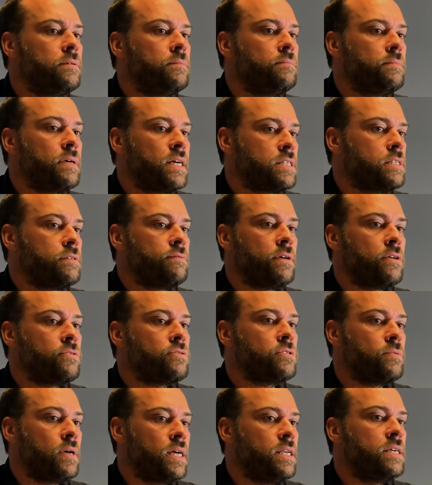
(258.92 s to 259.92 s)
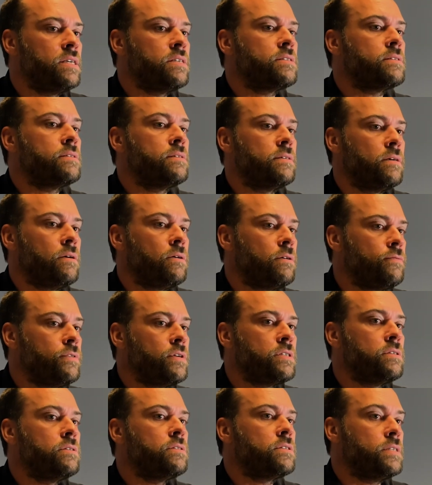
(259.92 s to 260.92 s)
Passivhaus dwellings,
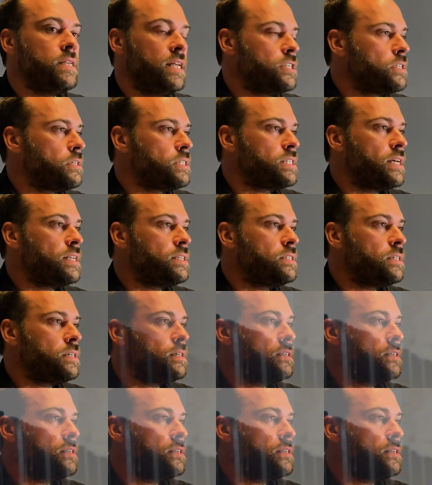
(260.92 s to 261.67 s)
offices, leisure centre,